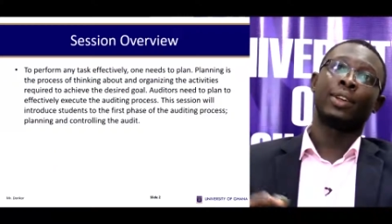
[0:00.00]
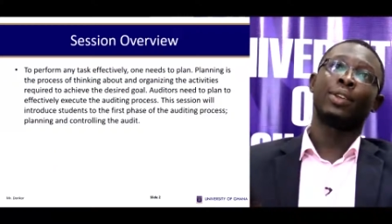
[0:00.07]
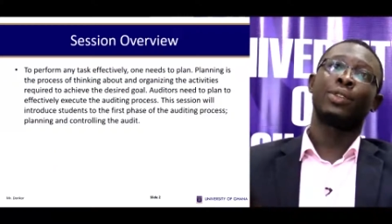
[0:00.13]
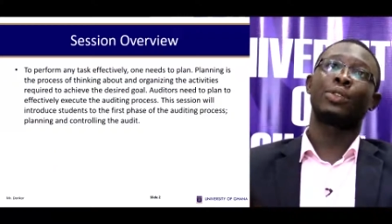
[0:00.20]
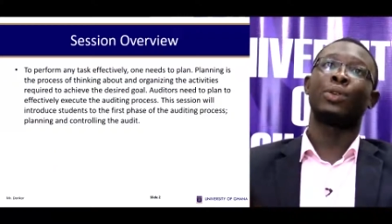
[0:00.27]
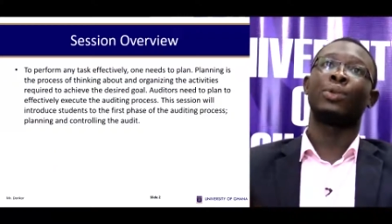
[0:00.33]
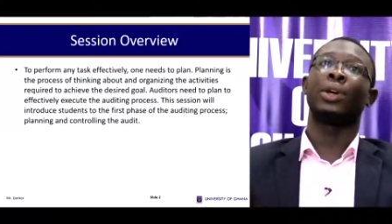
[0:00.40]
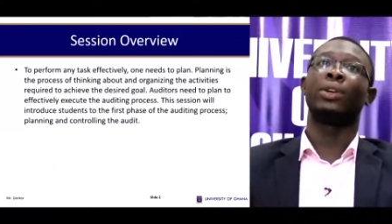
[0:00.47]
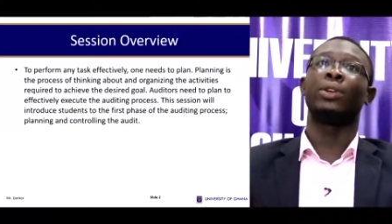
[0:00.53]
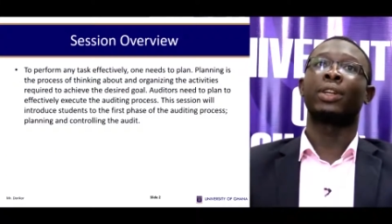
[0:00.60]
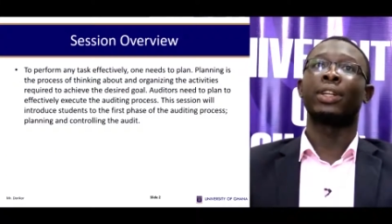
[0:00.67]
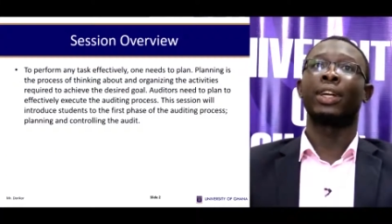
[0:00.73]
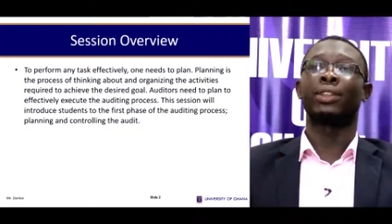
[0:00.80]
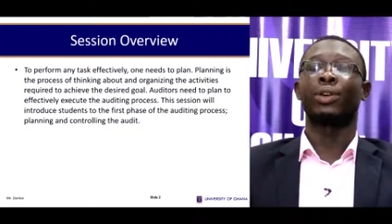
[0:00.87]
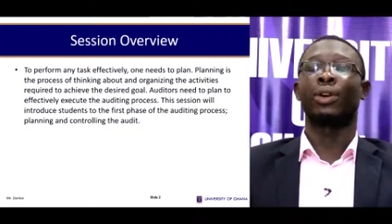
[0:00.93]
So we are
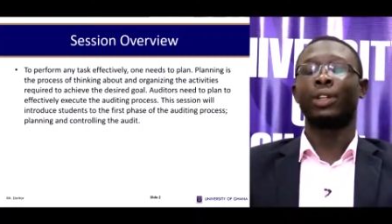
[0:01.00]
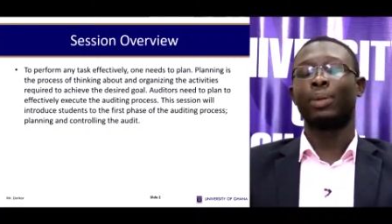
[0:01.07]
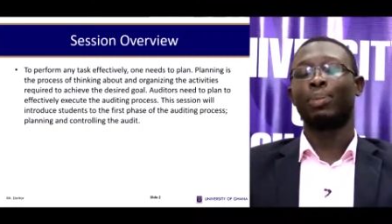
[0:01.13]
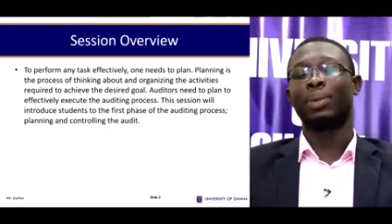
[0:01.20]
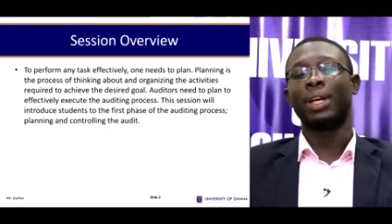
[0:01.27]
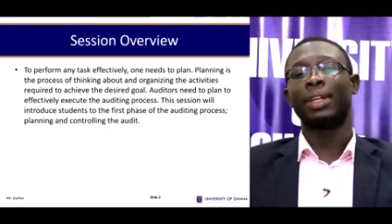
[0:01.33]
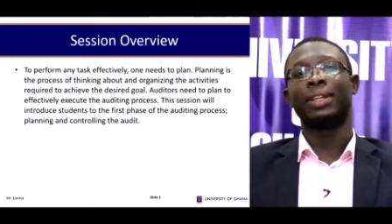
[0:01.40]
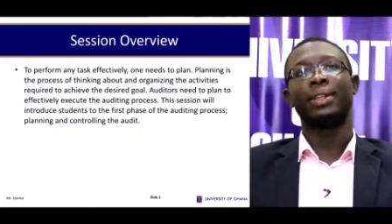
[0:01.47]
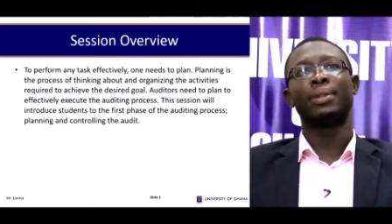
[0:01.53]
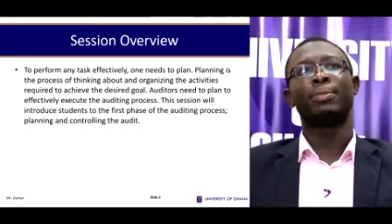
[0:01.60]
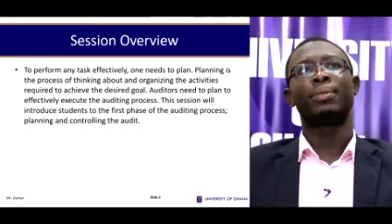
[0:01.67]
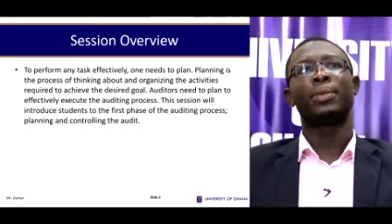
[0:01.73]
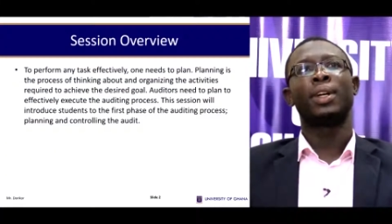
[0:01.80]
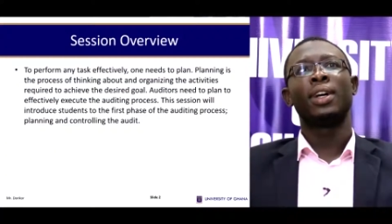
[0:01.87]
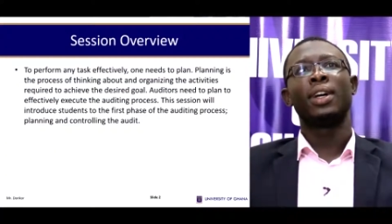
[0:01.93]
looking at audit planning.
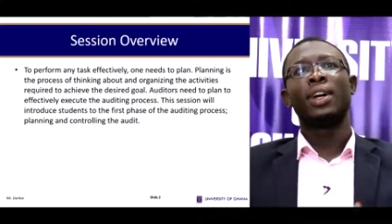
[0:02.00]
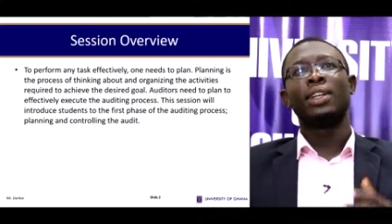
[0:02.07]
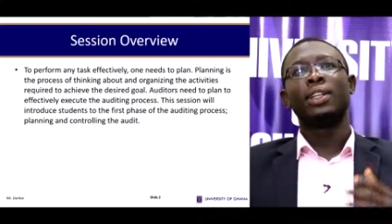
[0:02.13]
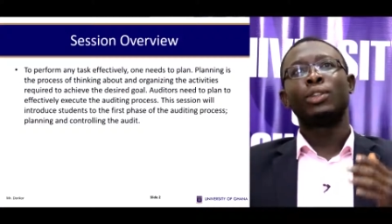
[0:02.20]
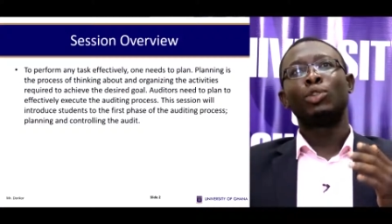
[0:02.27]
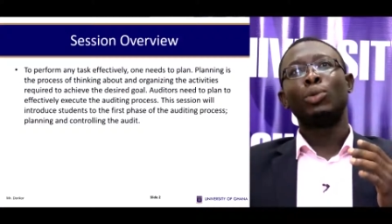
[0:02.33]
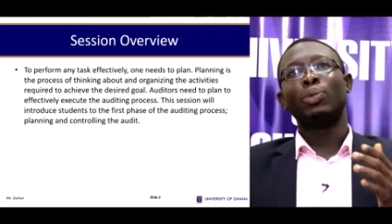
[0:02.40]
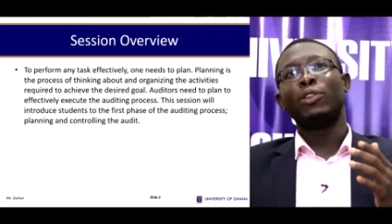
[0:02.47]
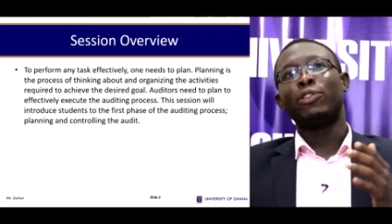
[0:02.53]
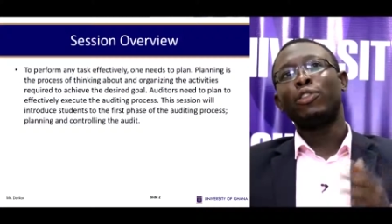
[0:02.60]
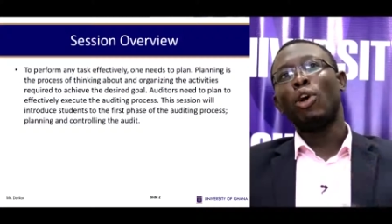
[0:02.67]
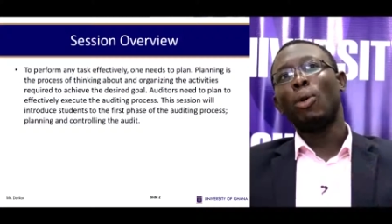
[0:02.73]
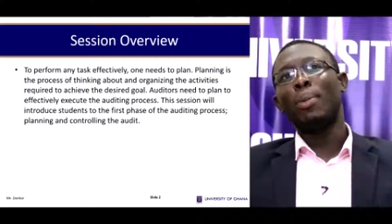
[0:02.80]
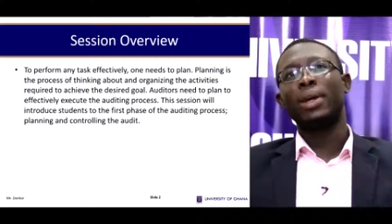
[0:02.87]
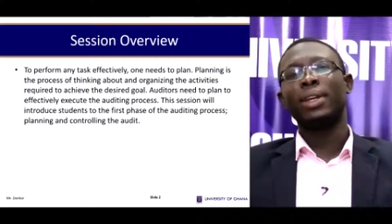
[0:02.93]
To
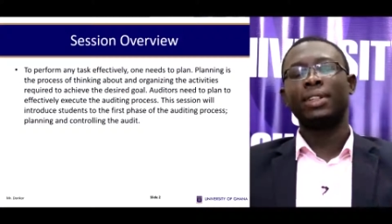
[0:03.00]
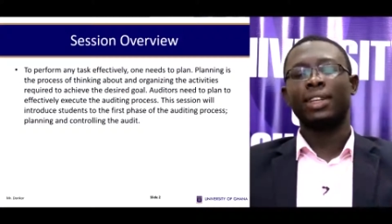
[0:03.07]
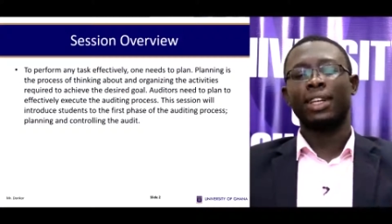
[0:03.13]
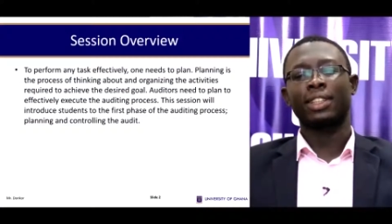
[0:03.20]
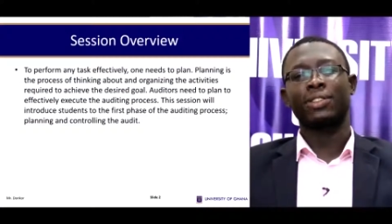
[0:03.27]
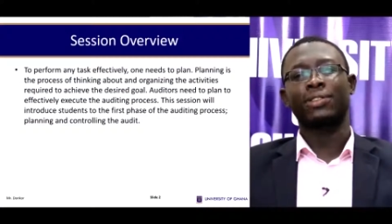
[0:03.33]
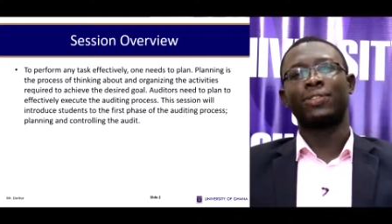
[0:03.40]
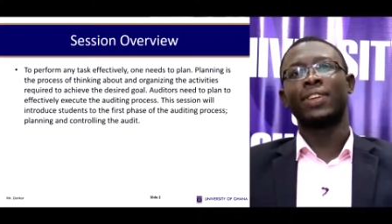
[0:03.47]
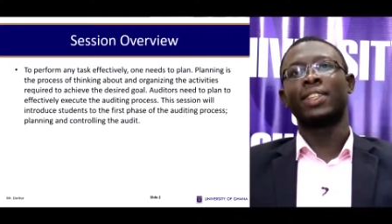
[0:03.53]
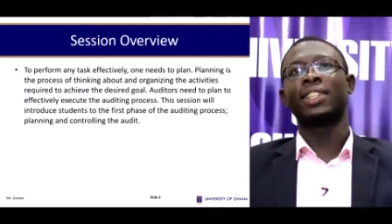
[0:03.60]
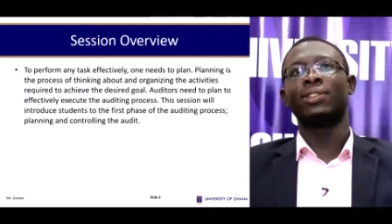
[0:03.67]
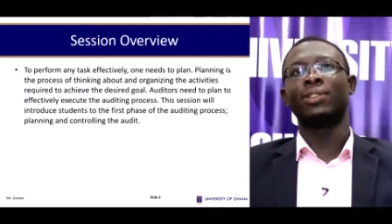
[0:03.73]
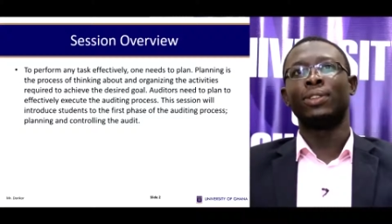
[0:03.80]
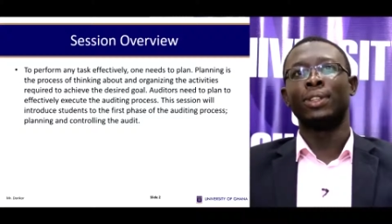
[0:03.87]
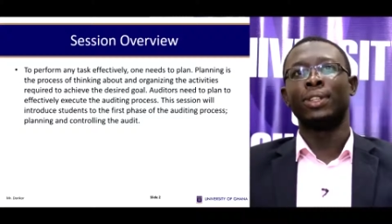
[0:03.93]
perform any task
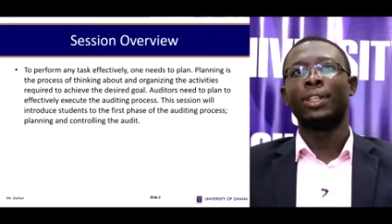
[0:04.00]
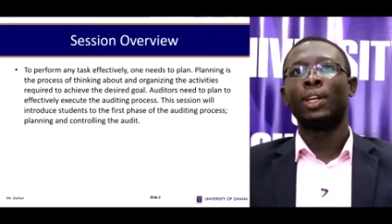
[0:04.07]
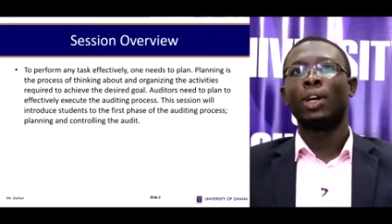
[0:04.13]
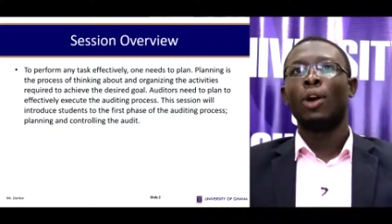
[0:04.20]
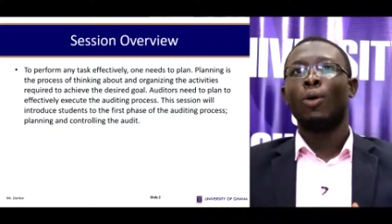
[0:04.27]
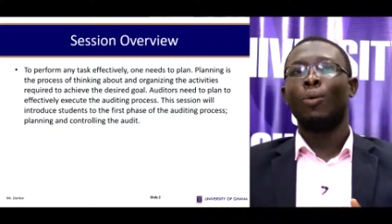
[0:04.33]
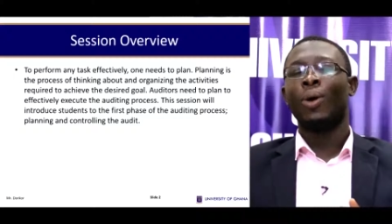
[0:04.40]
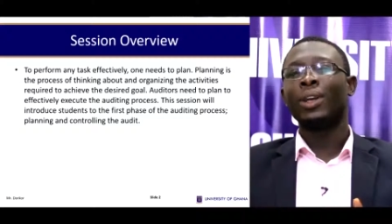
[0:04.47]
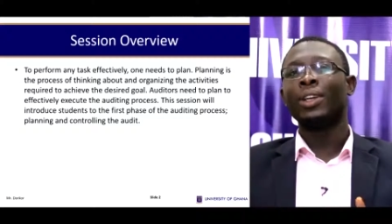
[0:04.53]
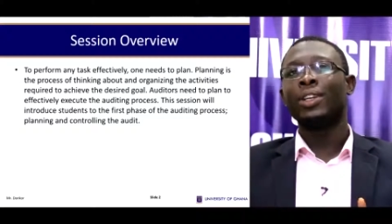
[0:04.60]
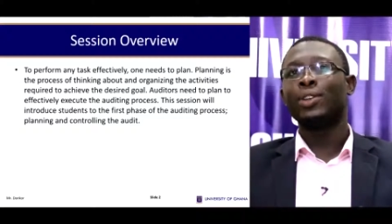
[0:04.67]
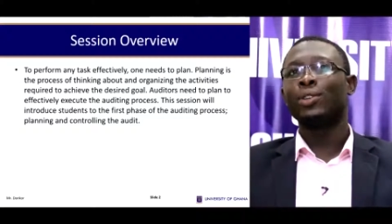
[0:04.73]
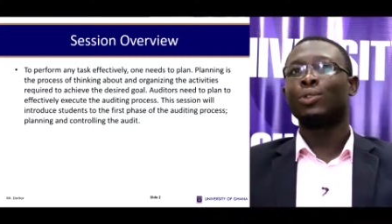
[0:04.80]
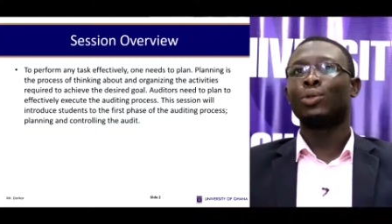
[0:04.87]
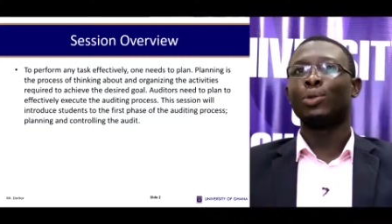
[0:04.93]
effectively, one
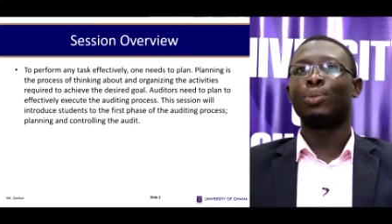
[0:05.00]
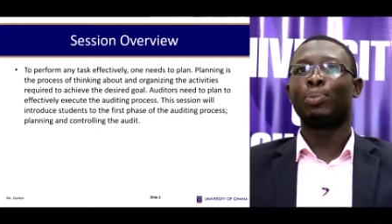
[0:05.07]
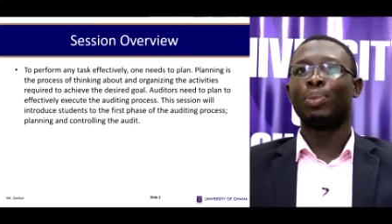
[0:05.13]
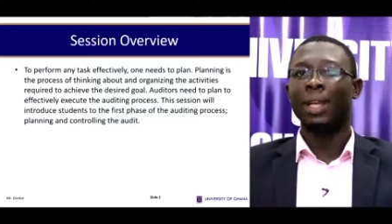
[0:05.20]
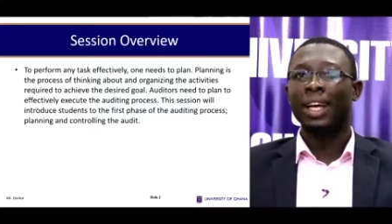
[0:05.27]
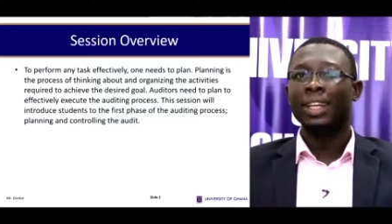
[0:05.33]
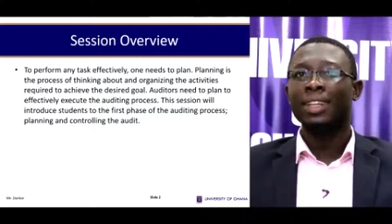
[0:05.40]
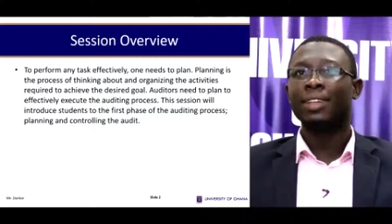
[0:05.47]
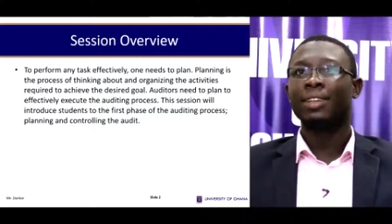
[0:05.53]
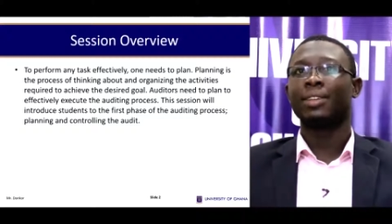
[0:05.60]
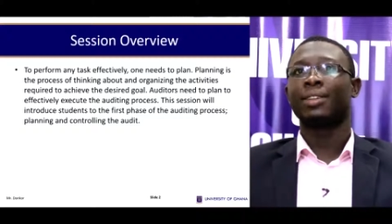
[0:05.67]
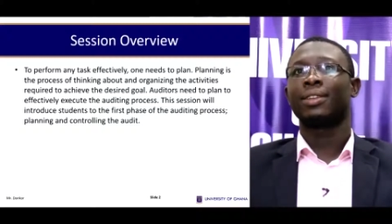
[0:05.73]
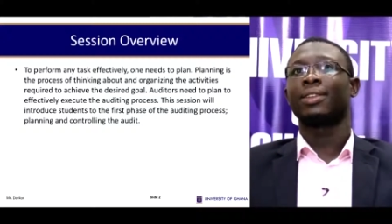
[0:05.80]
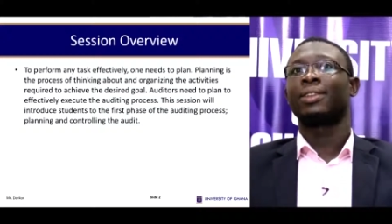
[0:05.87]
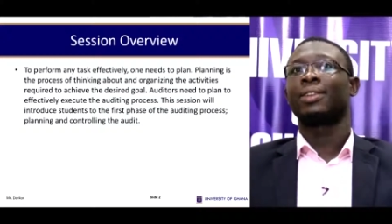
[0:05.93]
needs to plan
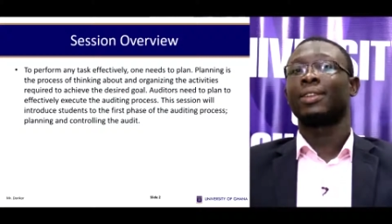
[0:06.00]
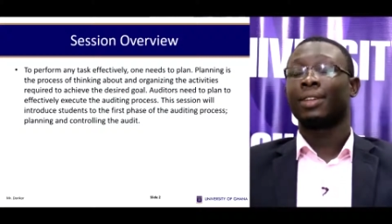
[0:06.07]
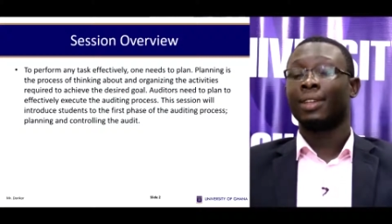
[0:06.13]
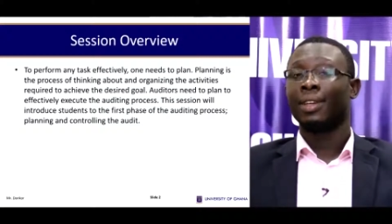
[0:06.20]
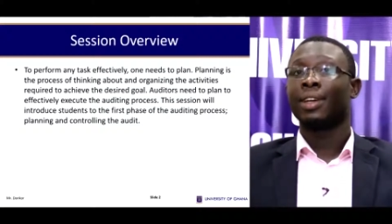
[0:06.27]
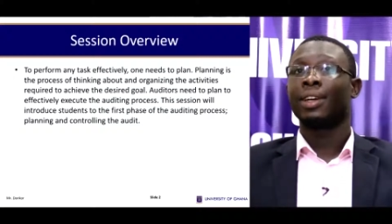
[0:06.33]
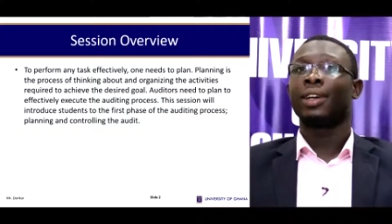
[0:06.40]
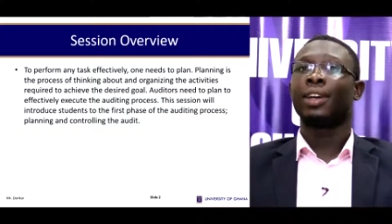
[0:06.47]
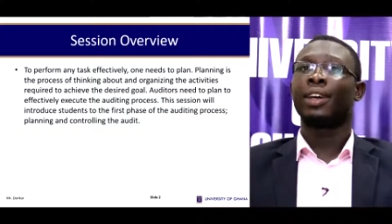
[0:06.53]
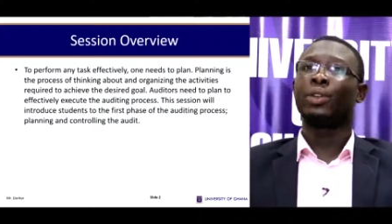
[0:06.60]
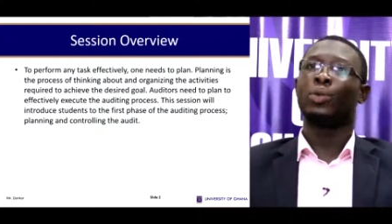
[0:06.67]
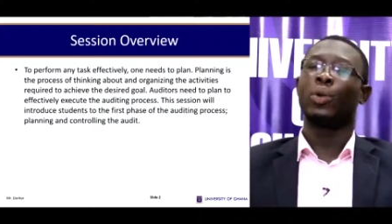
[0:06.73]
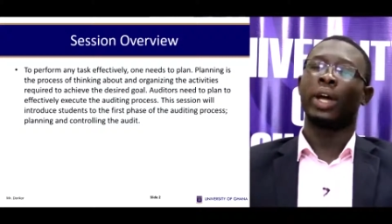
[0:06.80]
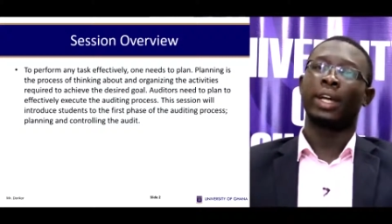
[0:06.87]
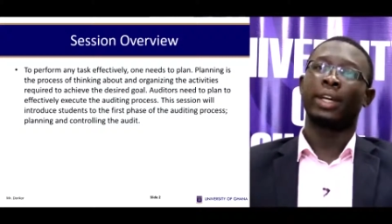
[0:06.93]
at
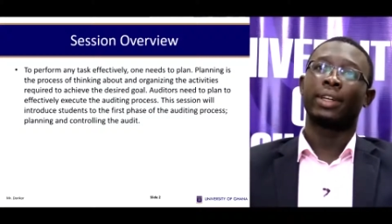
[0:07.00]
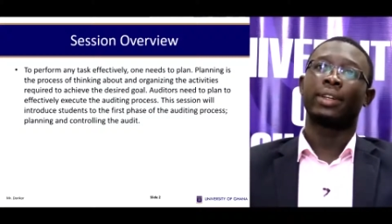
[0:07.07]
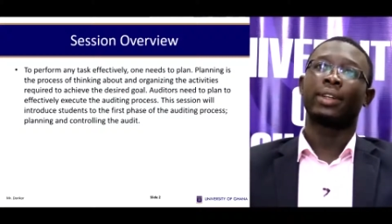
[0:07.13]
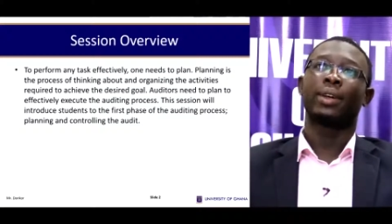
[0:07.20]
work.